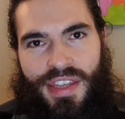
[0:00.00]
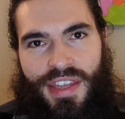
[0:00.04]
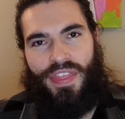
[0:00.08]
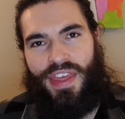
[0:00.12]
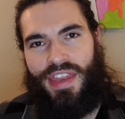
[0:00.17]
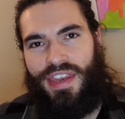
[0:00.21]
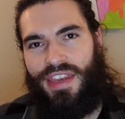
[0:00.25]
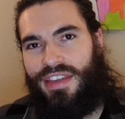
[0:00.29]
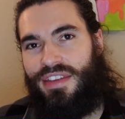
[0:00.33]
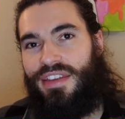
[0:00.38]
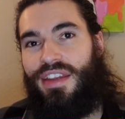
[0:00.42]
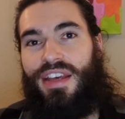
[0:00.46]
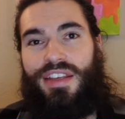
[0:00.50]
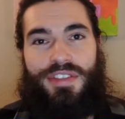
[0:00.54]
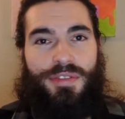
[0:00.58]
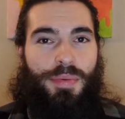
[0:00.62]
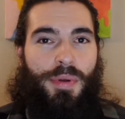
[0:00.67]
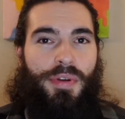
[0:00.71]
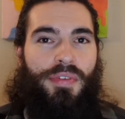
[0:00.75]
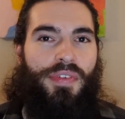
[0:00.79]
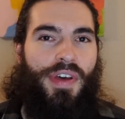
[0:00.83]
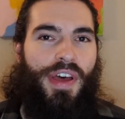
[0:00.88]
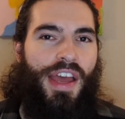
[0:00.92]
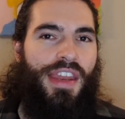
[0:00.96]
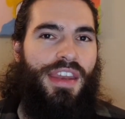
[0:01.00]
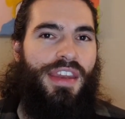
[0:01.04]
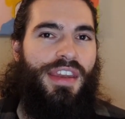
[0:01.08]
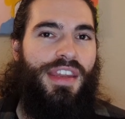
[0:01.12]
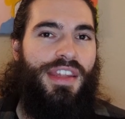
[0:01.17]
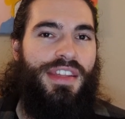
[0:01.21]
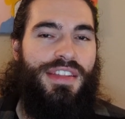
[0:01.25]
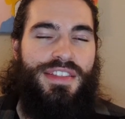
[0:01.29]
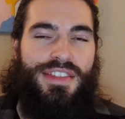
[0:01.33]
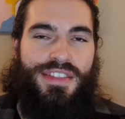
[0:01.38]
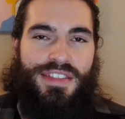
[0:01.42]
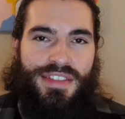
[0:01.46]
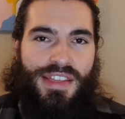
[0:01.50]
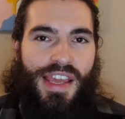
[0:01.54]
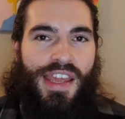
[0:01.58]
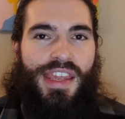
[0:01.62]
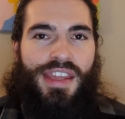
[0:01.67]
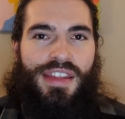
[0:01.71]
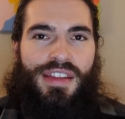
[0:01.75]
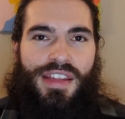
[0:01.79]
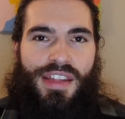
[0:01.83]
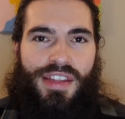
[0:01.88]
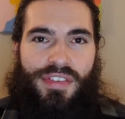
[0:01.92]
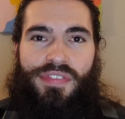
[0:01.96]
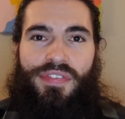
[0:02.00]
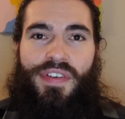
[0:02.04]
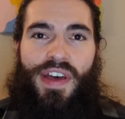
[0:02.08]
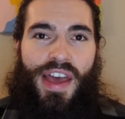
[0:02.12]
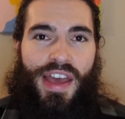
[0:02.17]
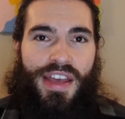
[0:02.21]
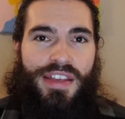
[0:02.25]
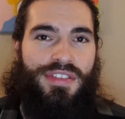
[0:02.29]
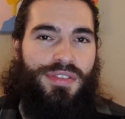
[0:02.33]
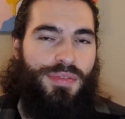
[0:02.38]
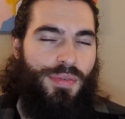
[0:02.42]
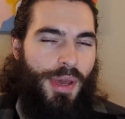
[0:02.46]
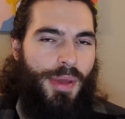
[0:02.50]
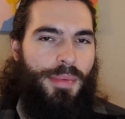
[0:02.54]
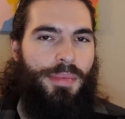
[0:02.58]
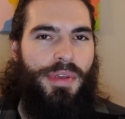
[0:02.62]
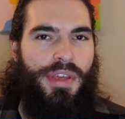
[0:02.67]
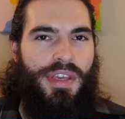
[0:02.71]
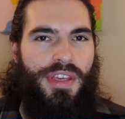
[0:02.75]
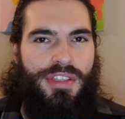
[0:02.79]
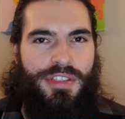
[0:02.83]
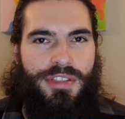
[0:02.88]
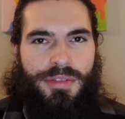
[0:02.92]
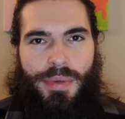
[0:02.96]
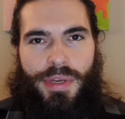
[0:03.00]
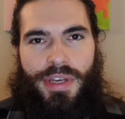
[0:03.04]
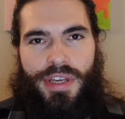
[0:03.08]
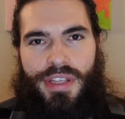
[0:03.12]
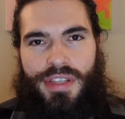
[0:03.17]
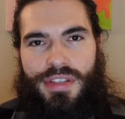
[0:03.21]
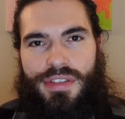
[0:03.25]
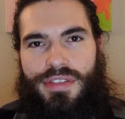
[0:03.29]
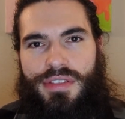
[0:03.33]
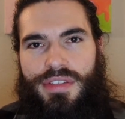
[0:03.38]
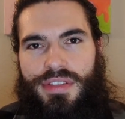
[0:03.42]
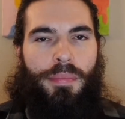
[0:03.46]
then it does provide an insanely fast swiping experience.